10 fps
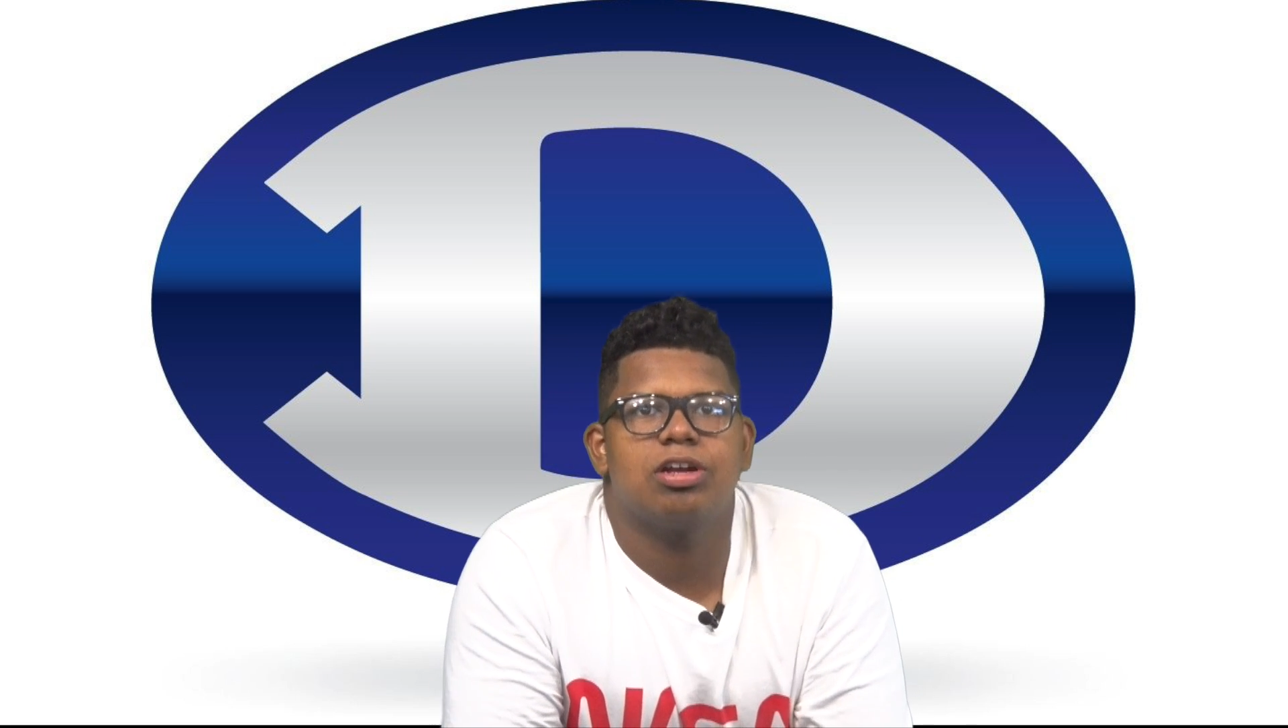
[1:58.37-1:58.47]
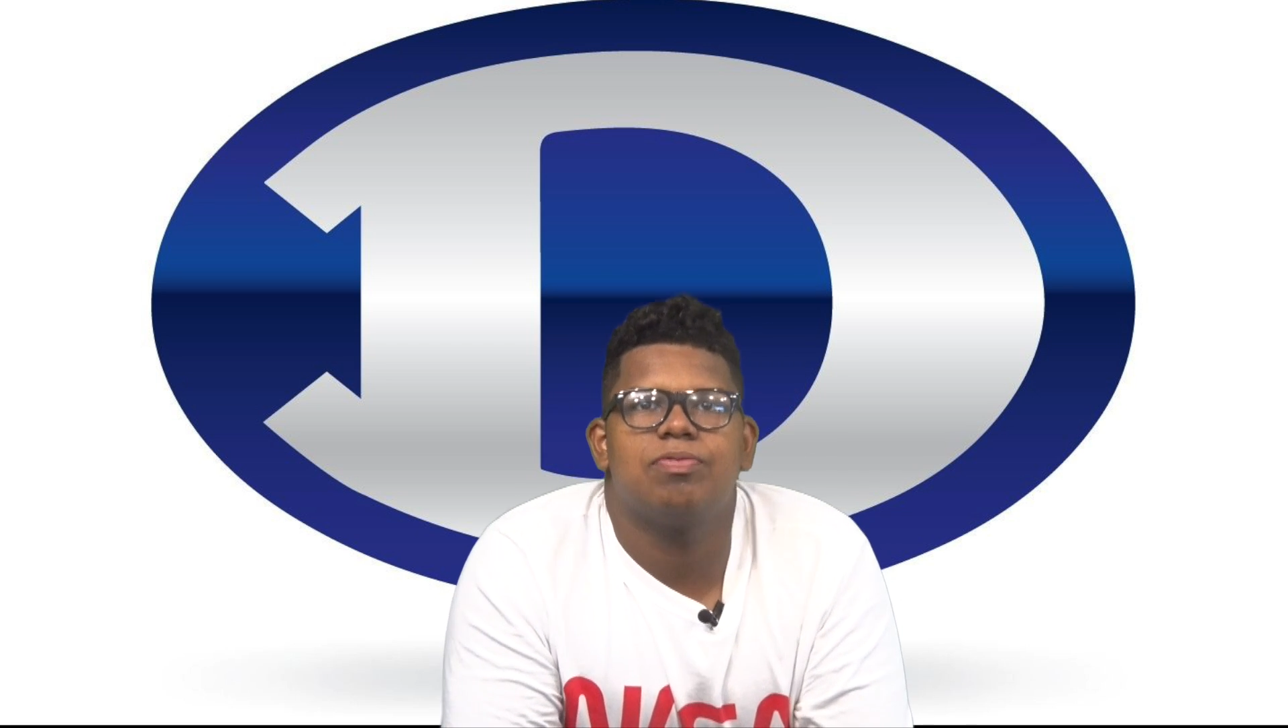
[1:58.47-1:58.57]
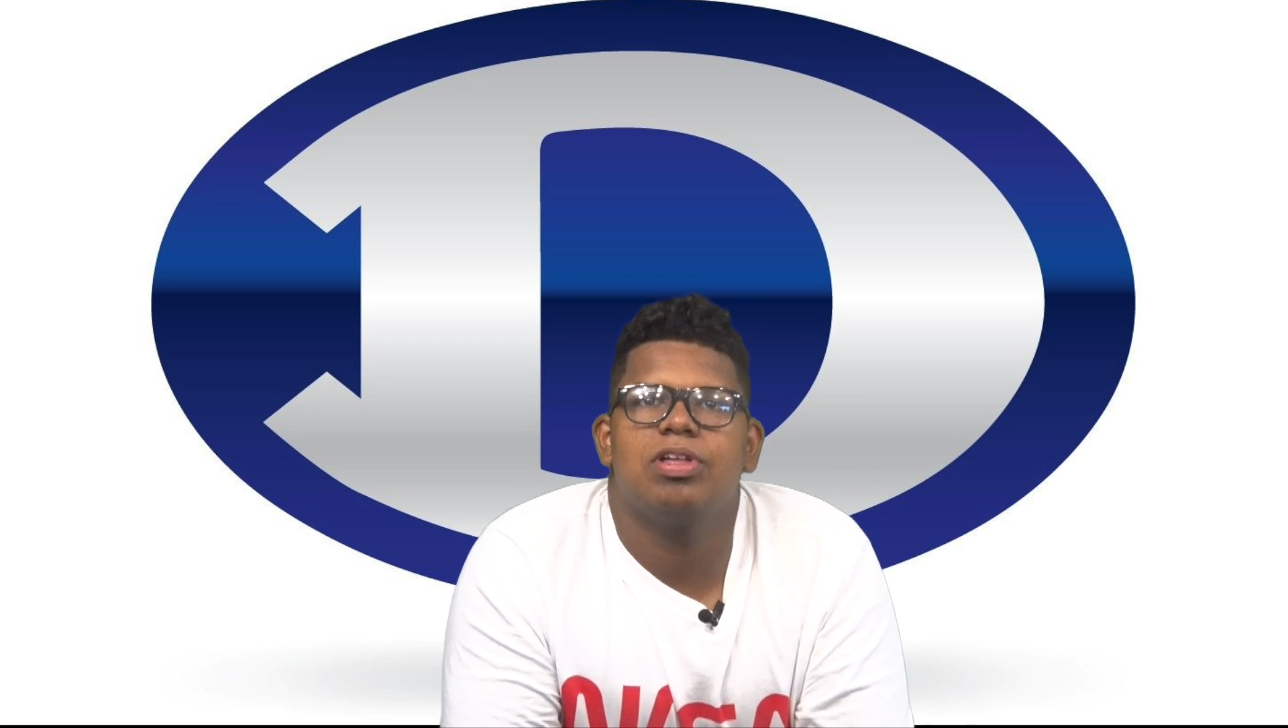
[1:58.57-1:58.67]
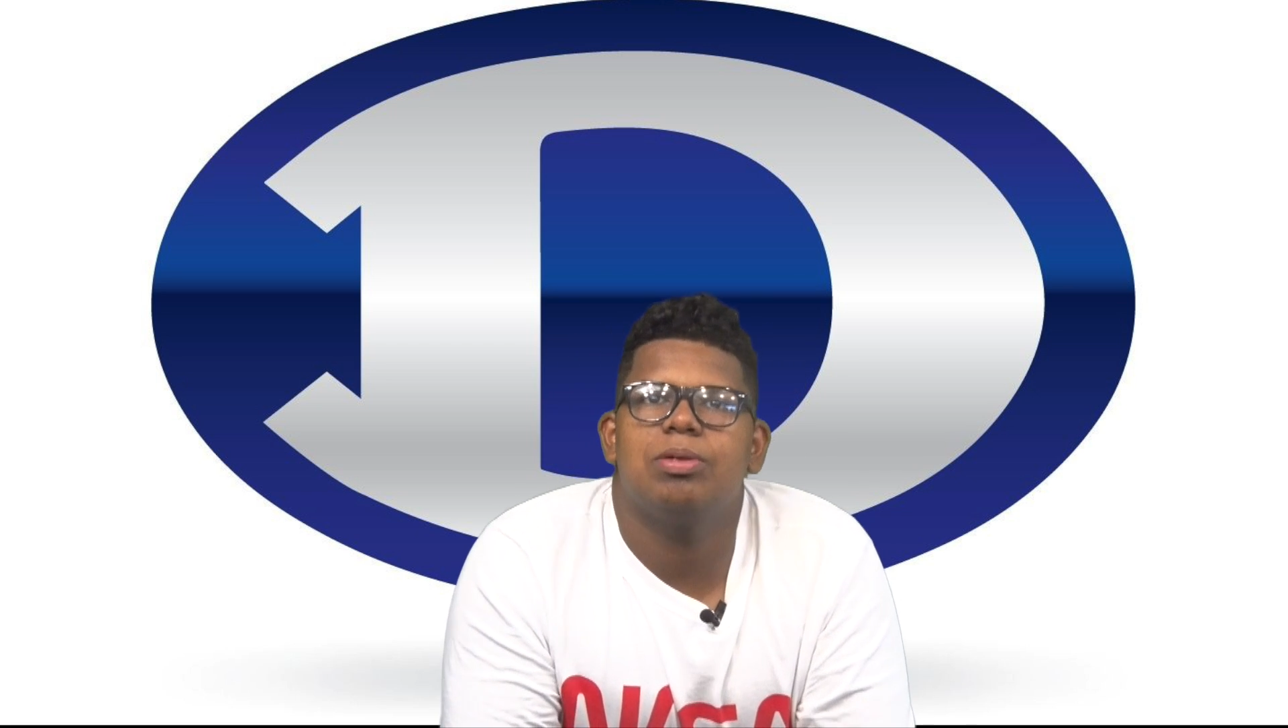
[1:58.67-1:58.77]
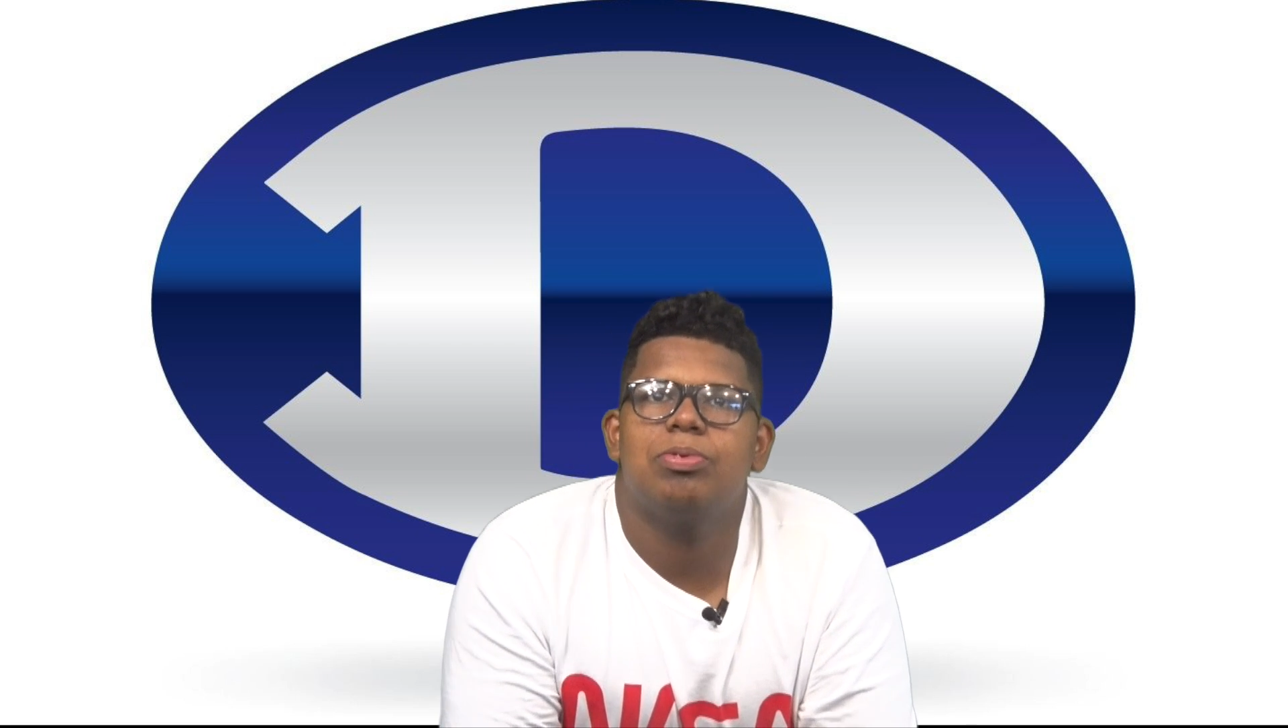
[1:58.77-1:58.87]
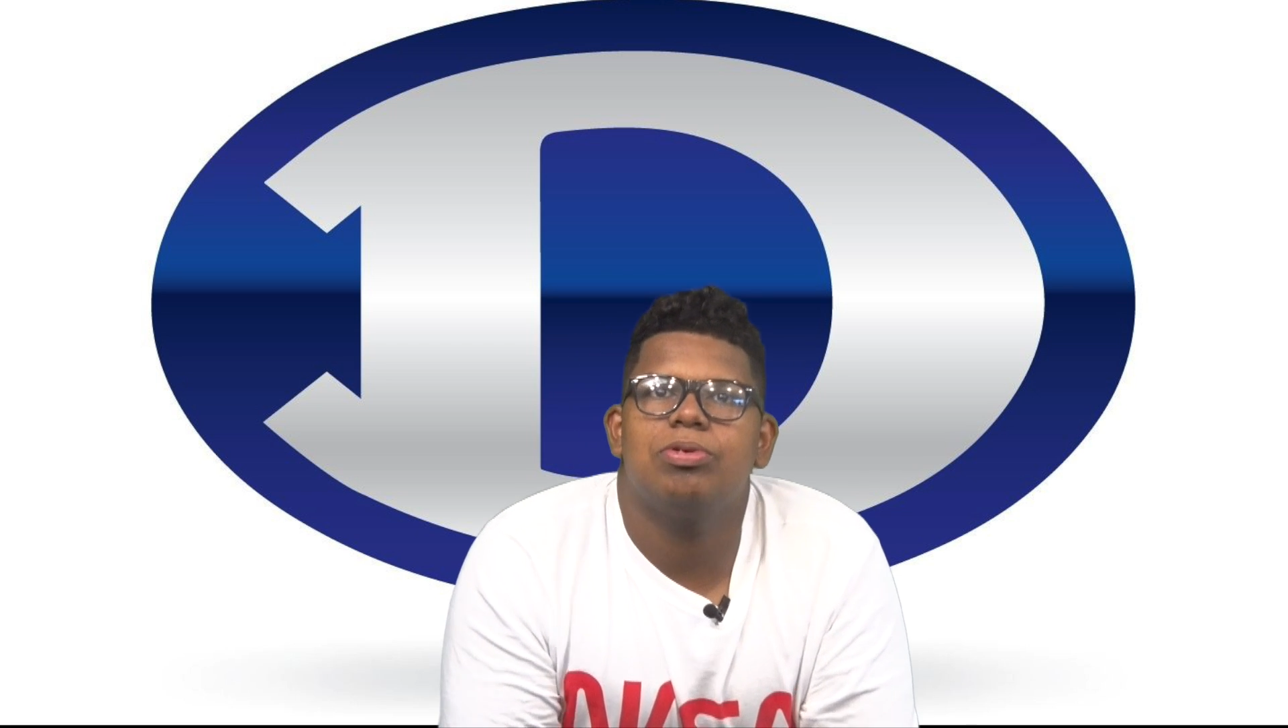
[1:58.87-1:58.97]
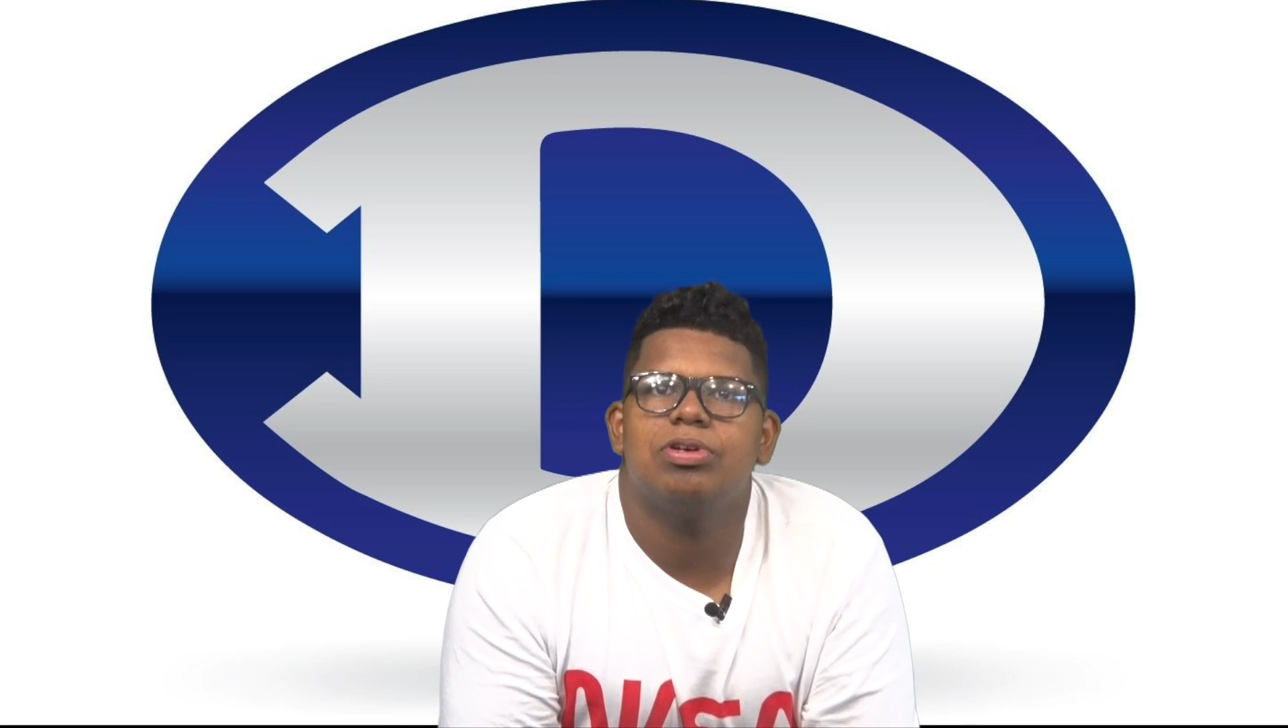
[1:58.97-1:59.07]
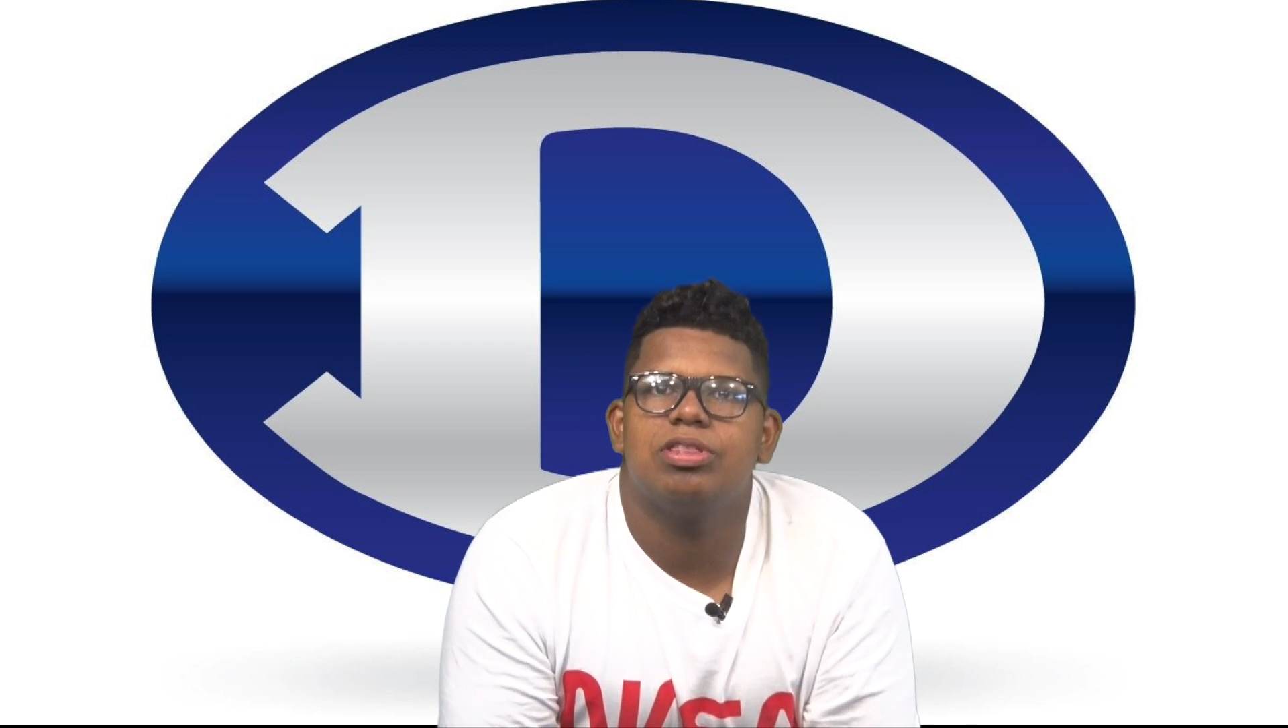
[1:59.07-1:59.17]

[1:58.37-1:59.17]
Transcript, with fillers: are available